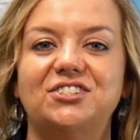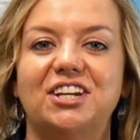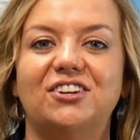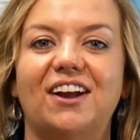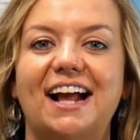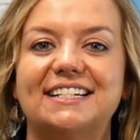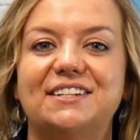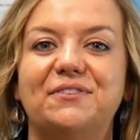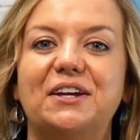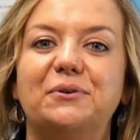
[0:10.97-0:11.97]

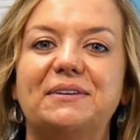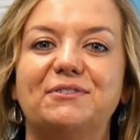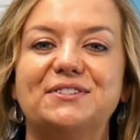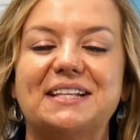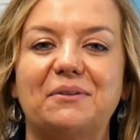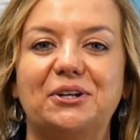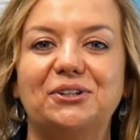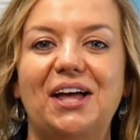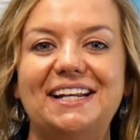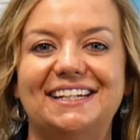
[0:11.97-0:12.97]
Interactive in Greenville, South
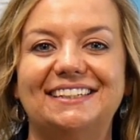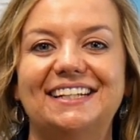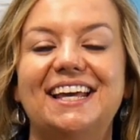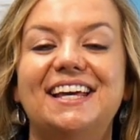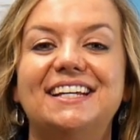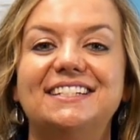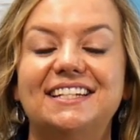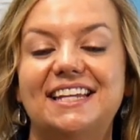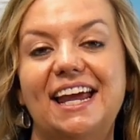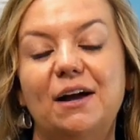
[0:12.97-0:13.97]
Carolina.
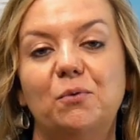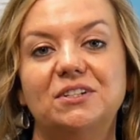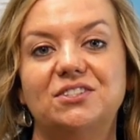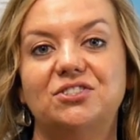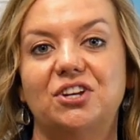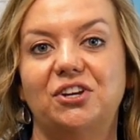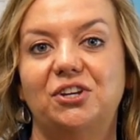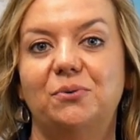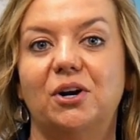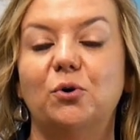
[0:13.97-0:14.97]
Today I want to show
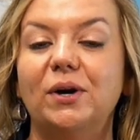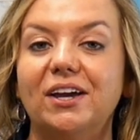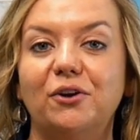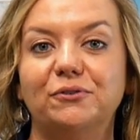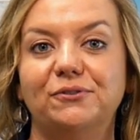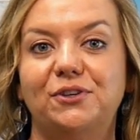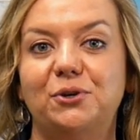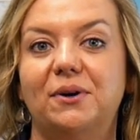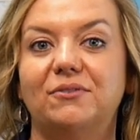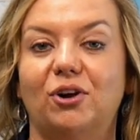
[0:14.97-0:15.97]
you a quick
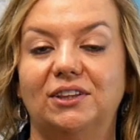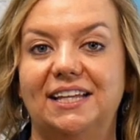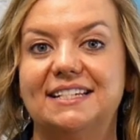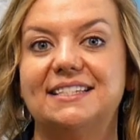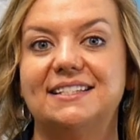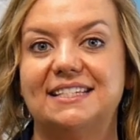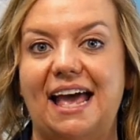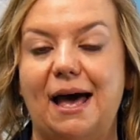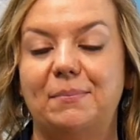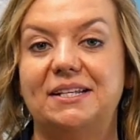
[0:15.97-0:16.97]
overview of our Lessons
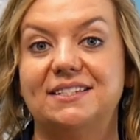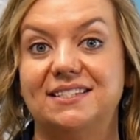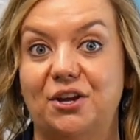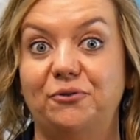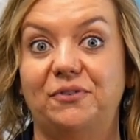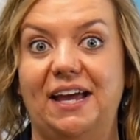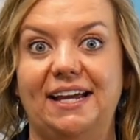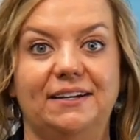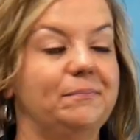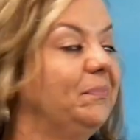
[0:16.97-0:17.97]
app in
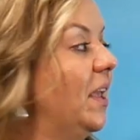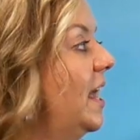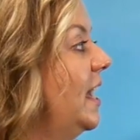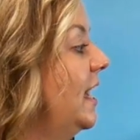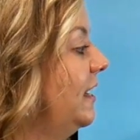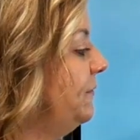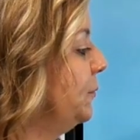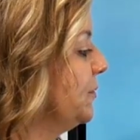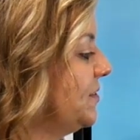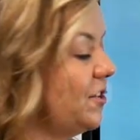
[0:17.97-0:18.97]
Snowflake. If
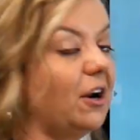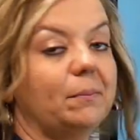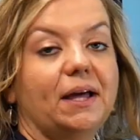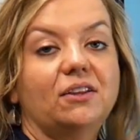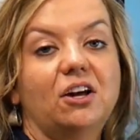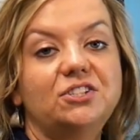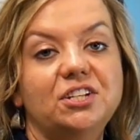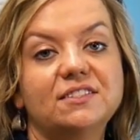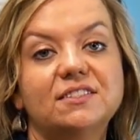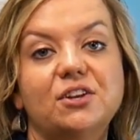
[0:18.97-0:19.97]
you will start by
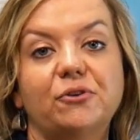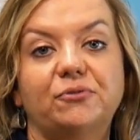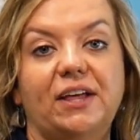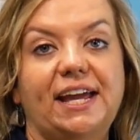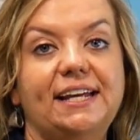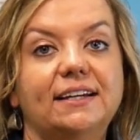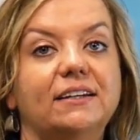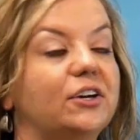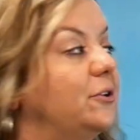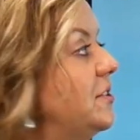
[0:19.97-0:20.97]
launching
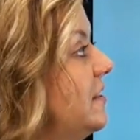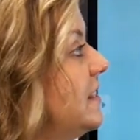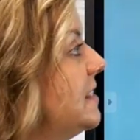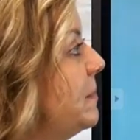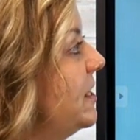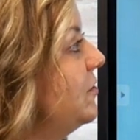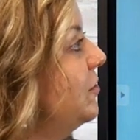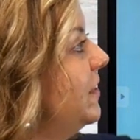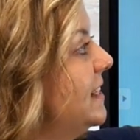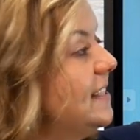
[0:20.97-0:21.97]
Snowflake, go to the
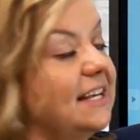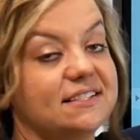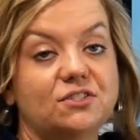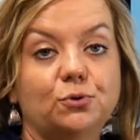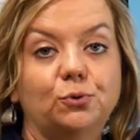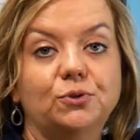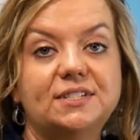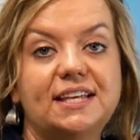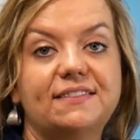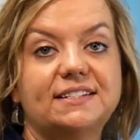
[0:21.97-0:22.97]
spindle that says
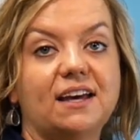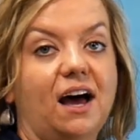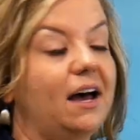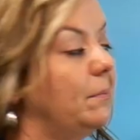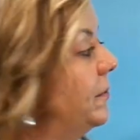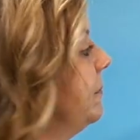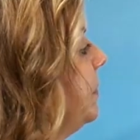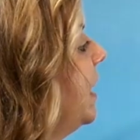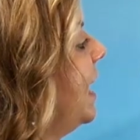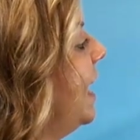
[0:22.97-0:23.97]
Tools at the top
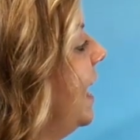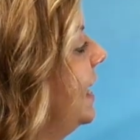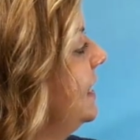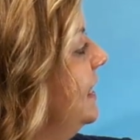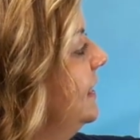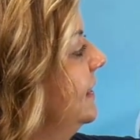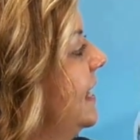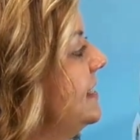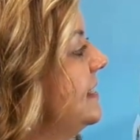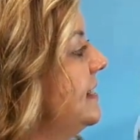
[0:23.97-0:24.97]
and hit
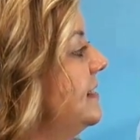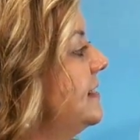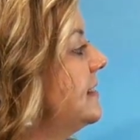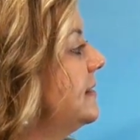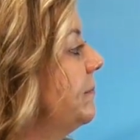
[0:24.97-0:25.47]
Lessons.